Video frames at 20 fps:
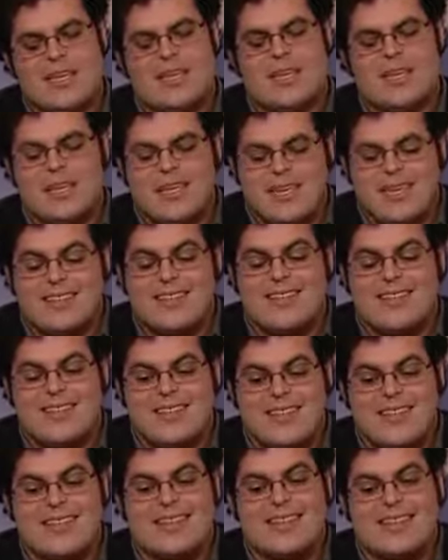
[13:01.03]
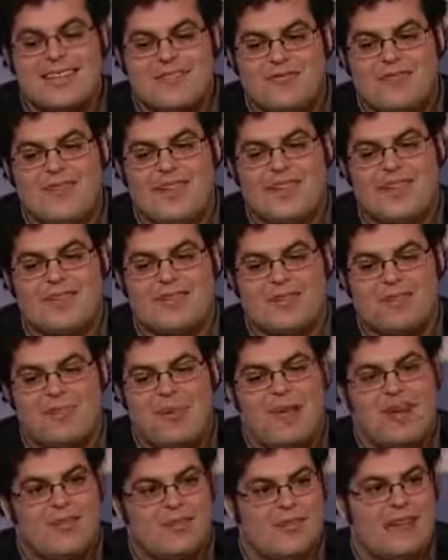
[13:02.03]
a significant
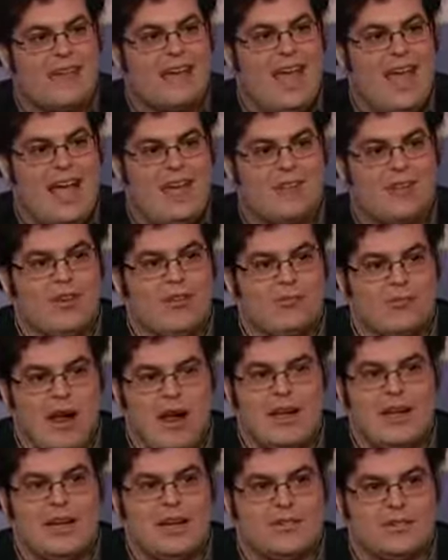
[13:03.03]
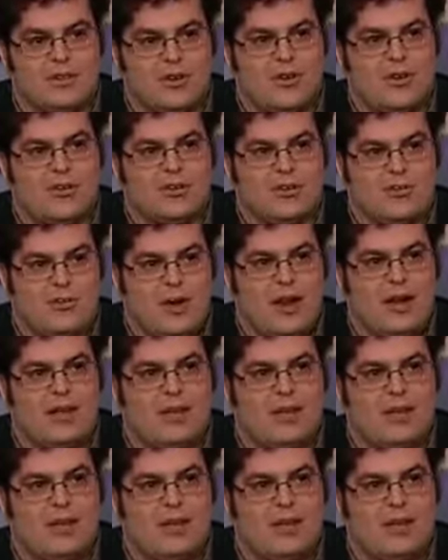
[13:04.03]
benefit having writing as good as the writing